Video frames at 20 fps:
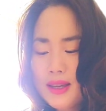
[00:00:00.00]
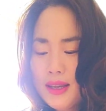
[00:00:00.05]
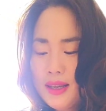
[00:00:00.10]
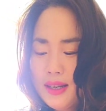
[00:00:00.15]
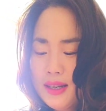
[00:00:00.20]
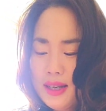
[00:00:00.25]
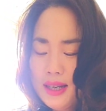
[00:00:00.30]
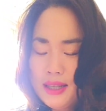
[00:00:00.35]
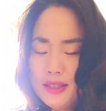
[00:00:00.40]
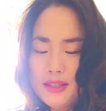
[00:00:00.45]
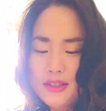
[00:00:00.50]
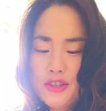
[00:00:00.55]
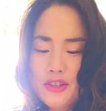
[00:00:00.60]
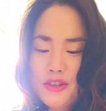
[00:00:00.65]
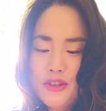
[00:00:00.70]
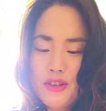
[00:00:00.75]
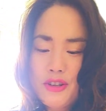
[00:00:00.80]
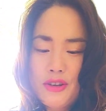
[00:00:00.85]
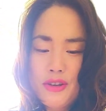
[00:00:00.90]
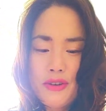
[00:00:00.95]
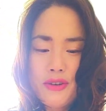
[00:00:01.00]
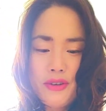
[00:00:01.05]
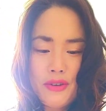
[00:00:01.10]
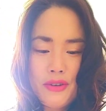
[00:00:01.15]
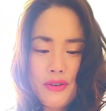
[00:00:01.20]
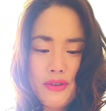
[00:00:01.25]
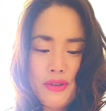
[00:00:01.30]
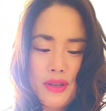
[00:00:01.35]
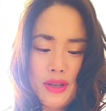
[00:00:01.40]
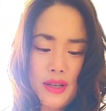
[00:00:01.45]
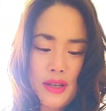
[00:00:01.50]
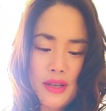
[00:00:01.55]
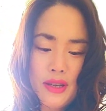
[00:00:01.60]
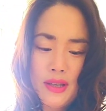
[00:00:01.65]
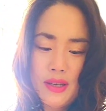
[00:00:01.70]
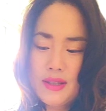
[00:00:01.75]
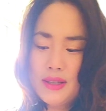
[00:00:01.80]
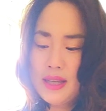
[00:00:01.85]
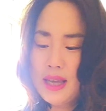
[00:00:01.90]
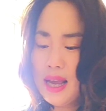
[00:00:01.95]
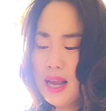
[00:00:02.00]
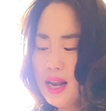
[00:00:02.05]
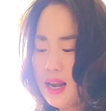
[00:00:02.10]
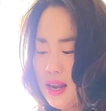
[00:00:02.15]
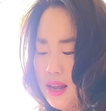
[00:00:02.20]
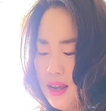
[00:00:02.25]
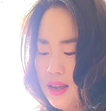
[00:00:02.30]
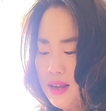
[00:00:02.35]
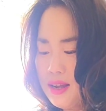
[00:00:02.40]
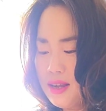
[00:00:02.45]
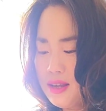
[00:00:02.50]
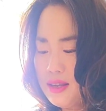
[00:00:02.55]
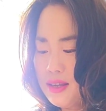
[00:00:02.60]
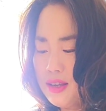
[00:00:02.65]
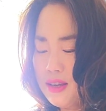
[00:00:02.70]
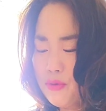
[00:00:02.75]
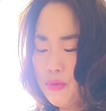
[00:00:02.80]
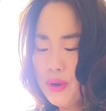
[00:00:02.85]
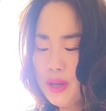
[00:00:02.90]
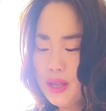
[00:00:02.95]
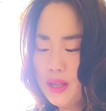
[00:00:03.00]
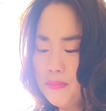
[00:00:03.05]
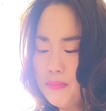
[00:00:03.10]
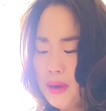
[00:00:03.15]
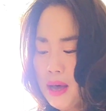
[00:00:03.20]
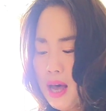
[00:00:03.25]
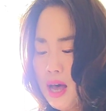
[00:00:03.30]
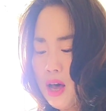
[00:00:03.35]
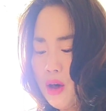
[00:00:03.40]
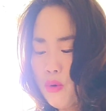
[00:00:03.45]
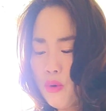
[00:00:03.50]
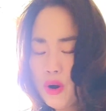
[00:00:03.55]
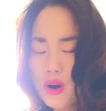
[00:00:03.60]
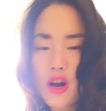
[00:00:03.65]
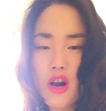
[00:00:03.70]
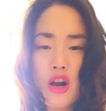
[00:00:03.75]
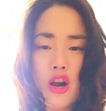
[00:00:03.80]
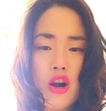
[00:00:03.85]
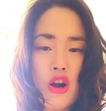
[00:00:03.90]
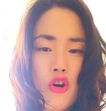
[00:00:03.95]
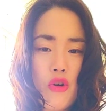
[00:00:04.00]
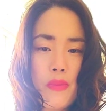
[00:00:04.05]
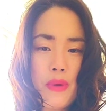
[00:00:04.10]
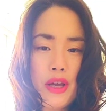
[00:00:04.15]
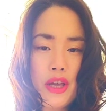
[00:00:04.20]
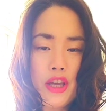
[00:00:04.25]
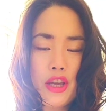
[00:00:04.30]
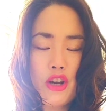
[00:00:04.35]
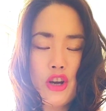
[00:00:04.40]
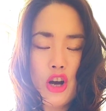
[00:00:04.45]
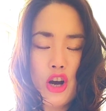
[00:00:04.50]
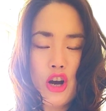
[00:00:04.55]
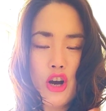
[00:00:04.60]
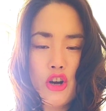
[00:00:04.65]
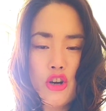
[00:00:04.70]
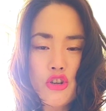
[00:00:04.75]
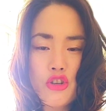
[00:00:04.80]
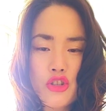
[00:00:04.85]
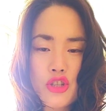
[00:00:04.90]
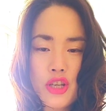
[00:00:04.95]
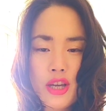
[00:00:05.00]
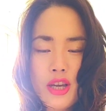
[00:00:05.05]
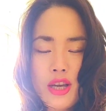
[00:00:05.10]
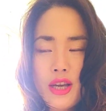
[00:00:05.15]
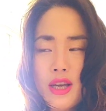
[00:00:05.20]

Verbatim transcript: light in your load, talent, willpower, oh my gosh,